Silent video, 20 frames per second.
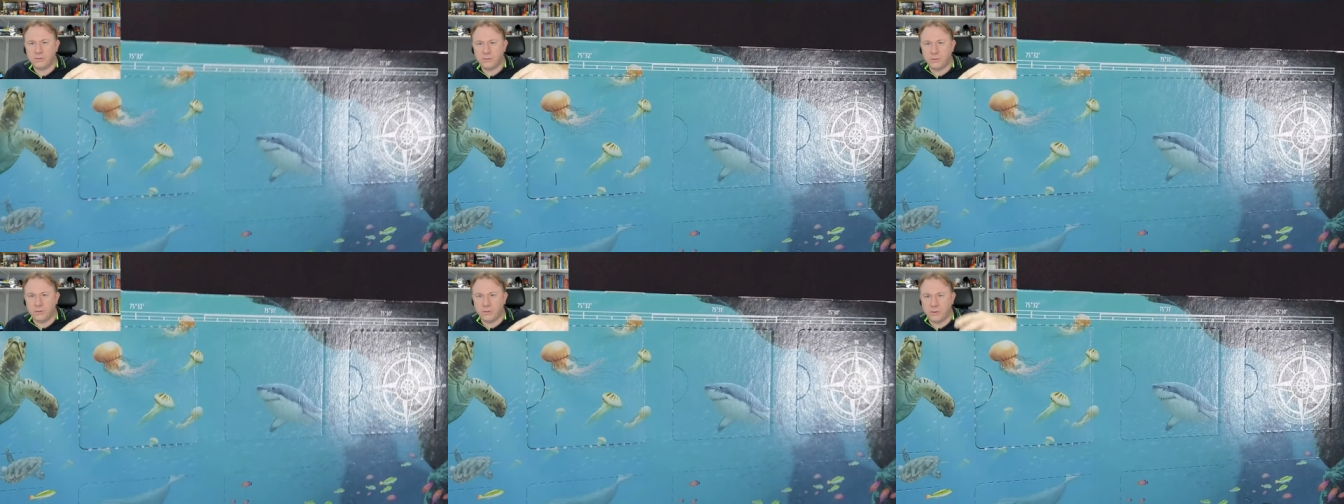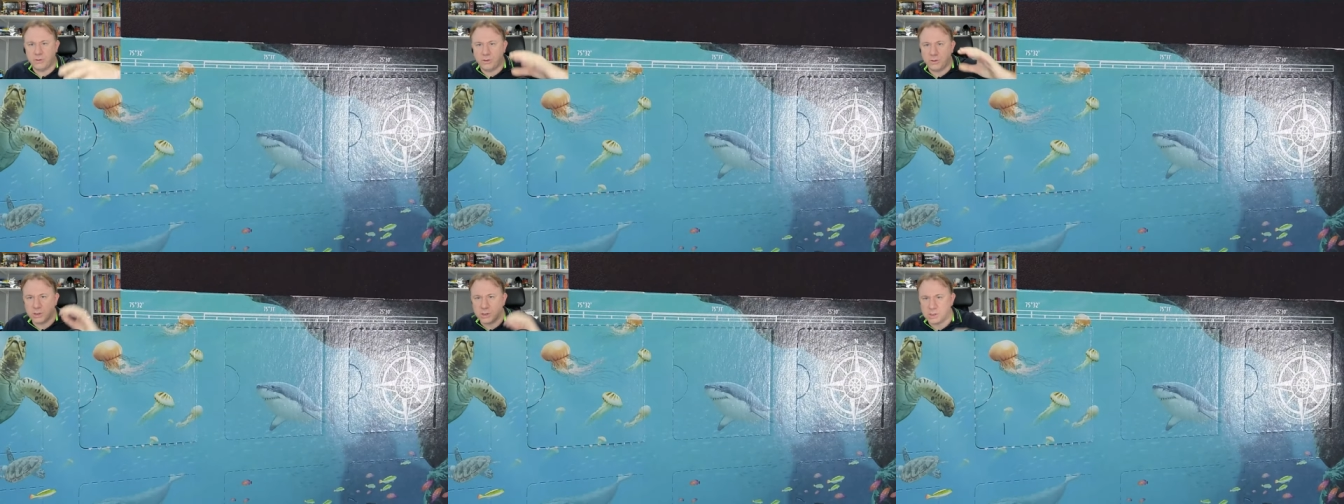
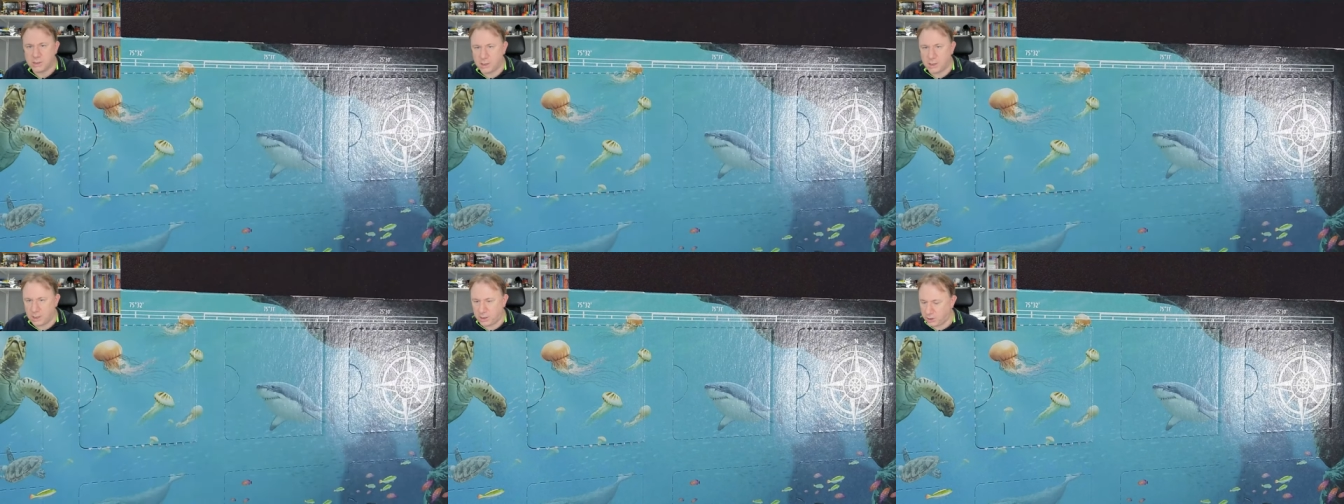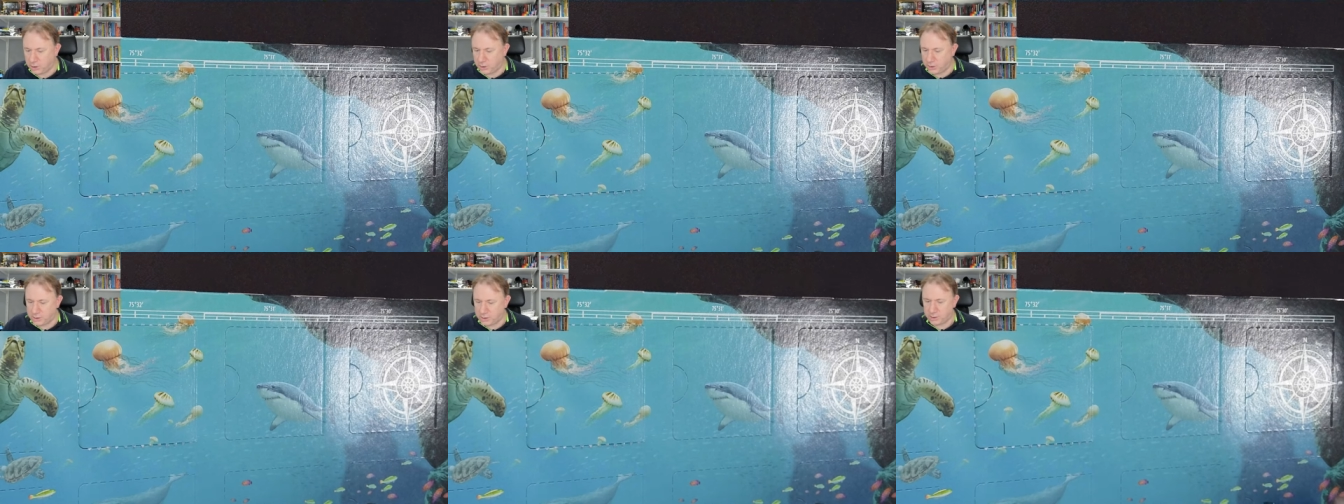you can just see
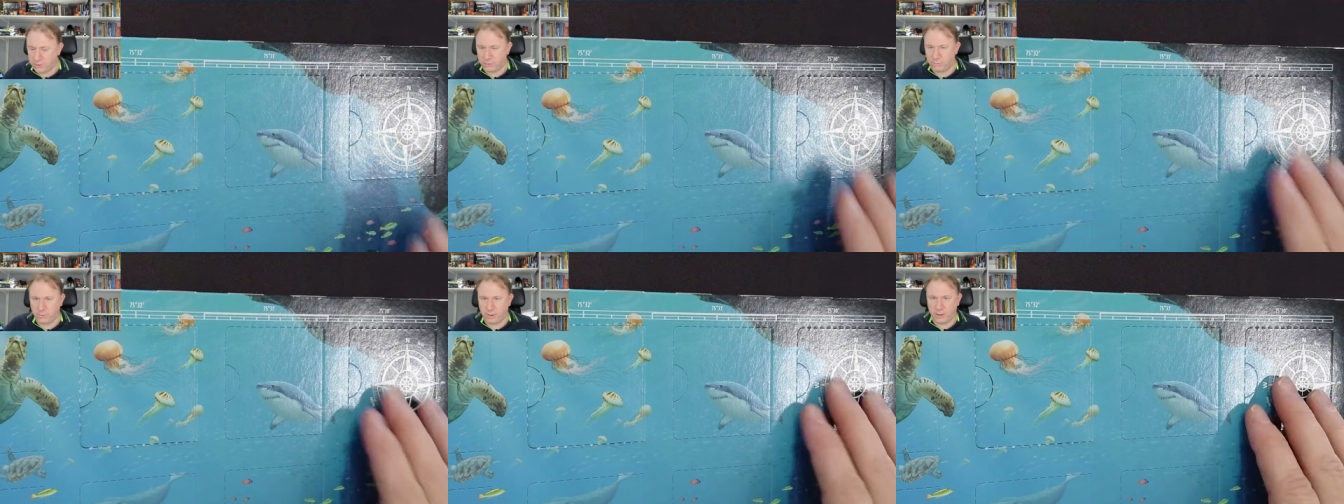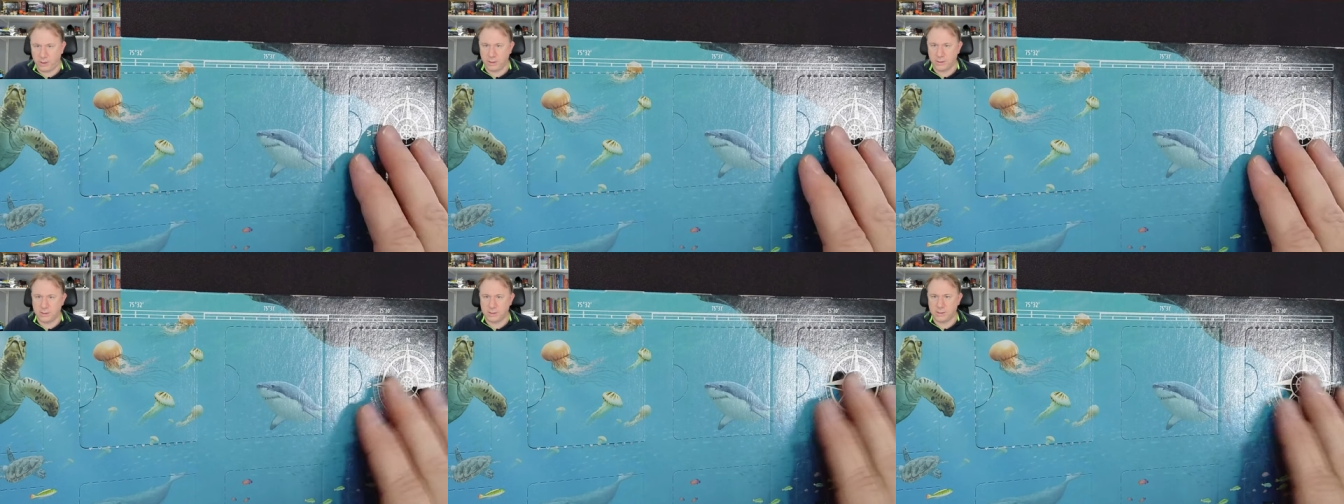30 on the
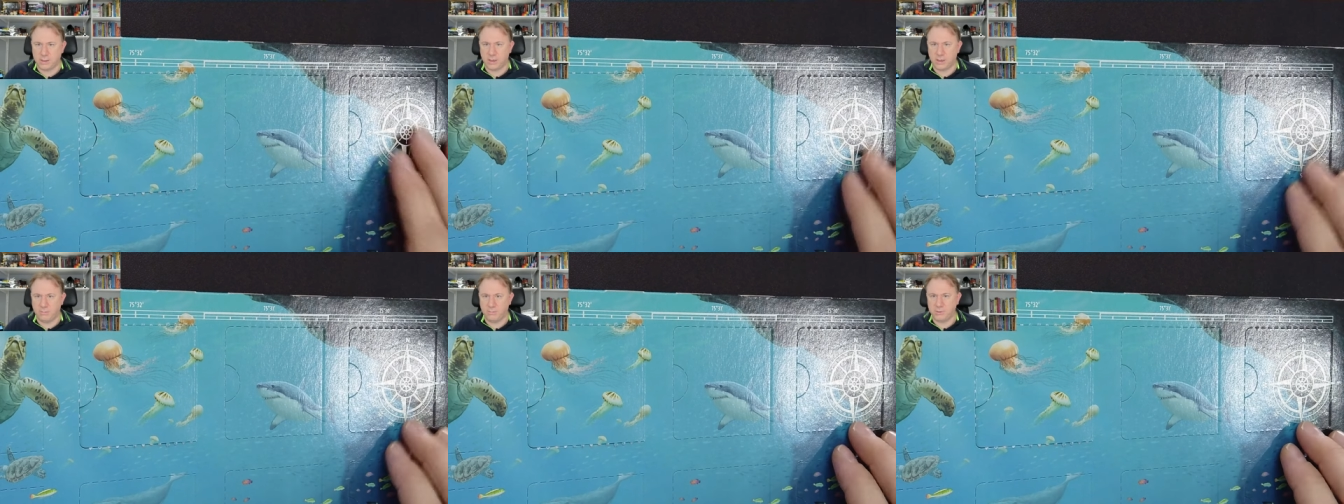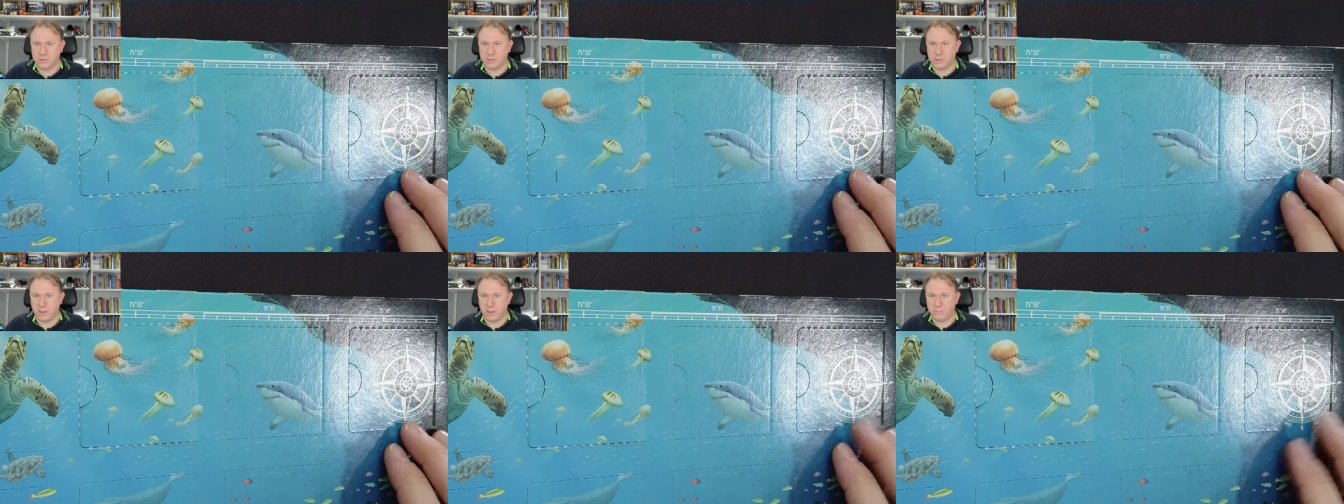right. And there's a
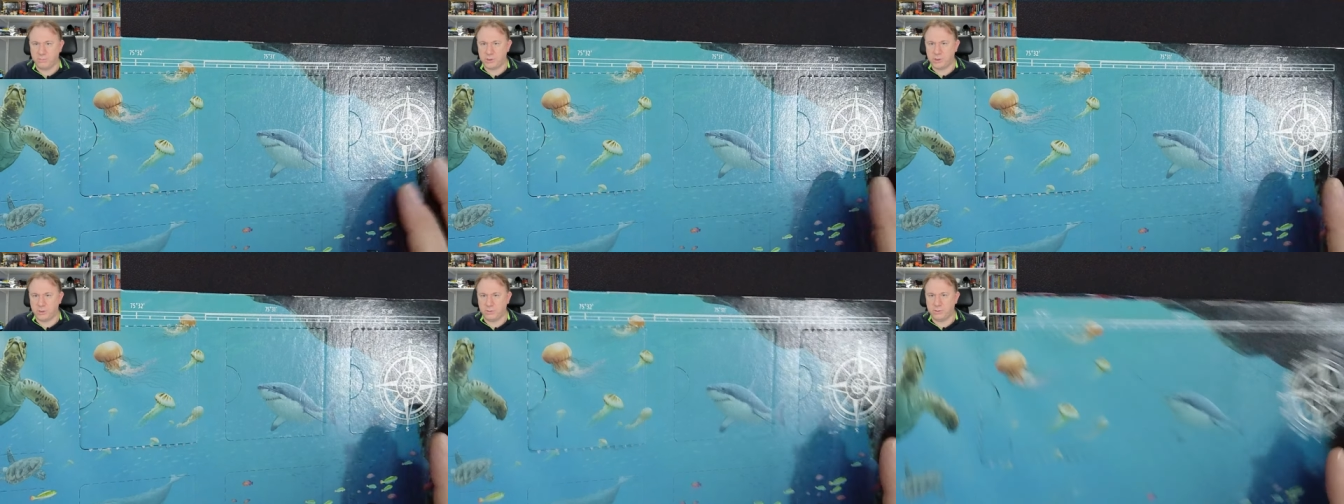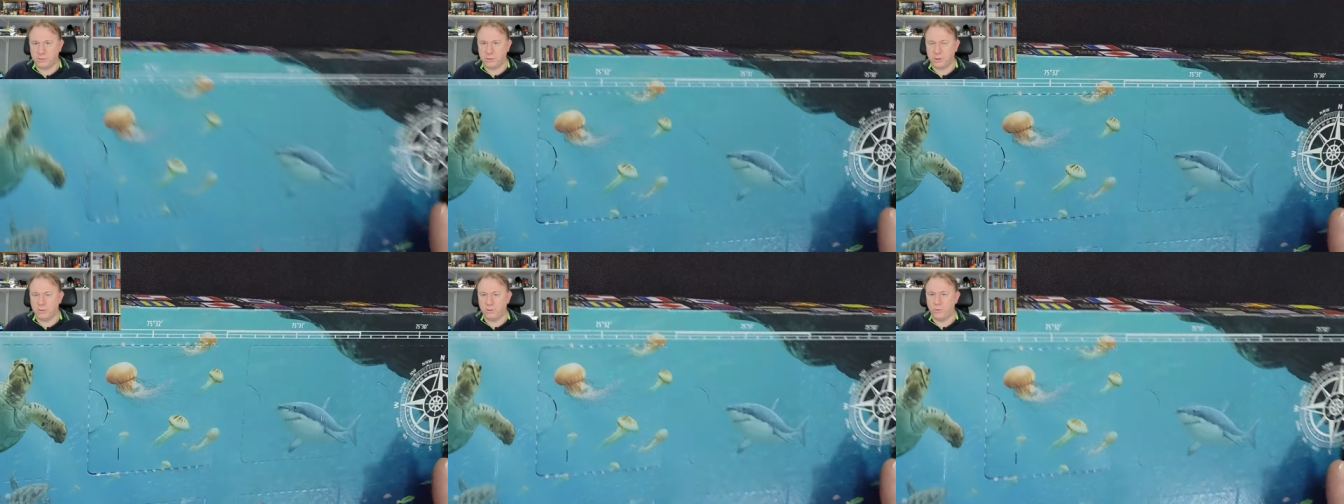compass here which
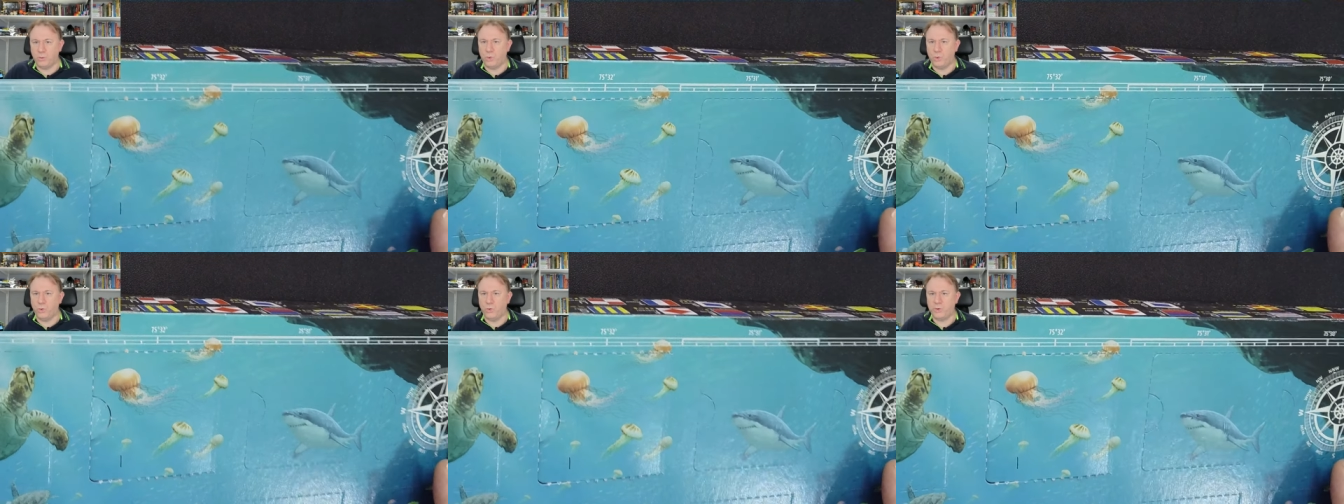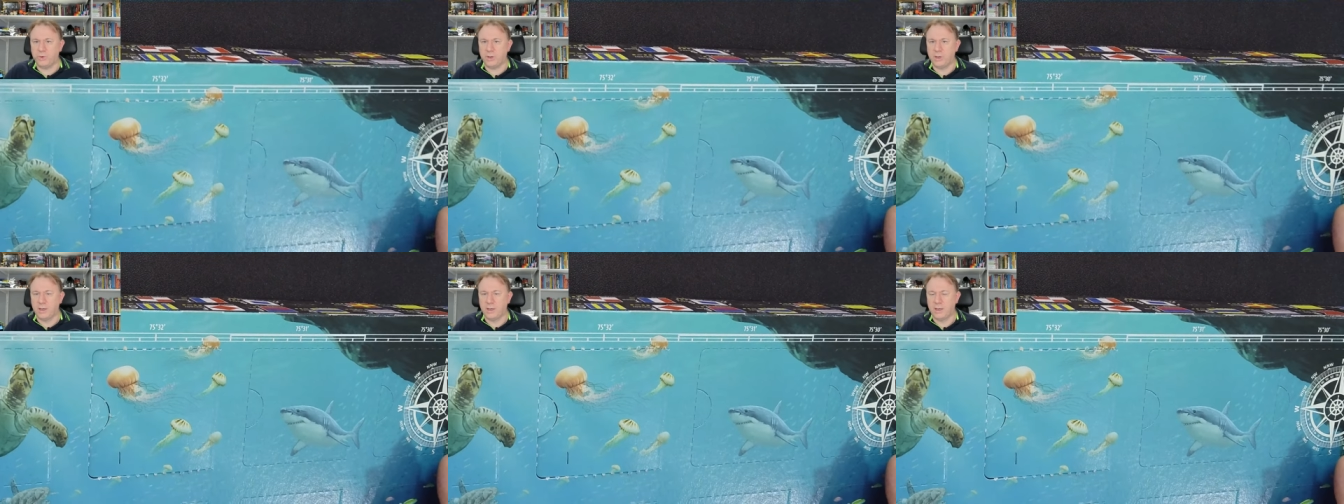shows that
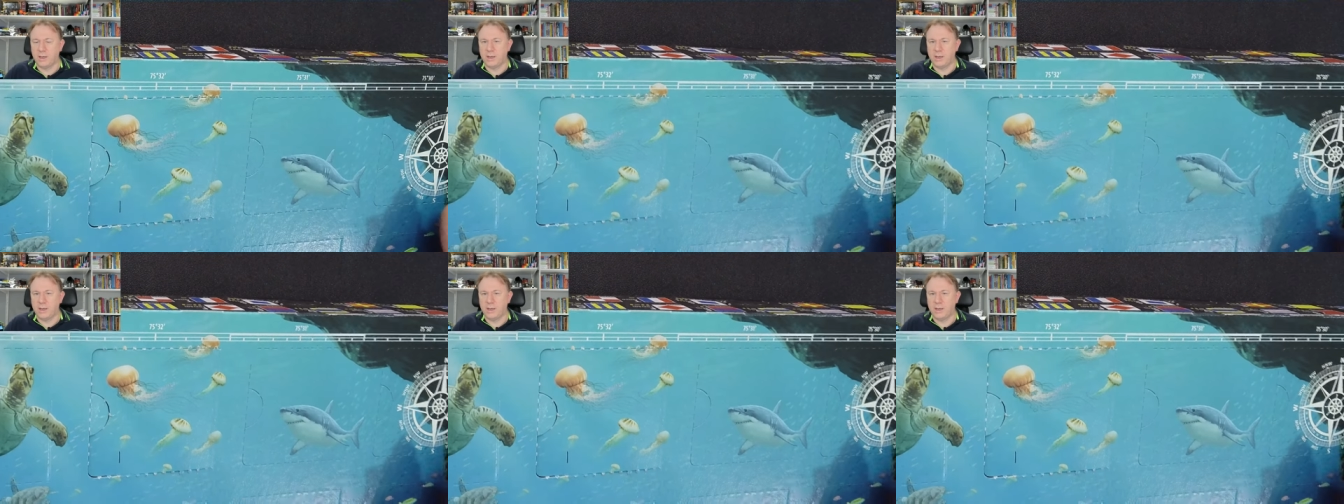north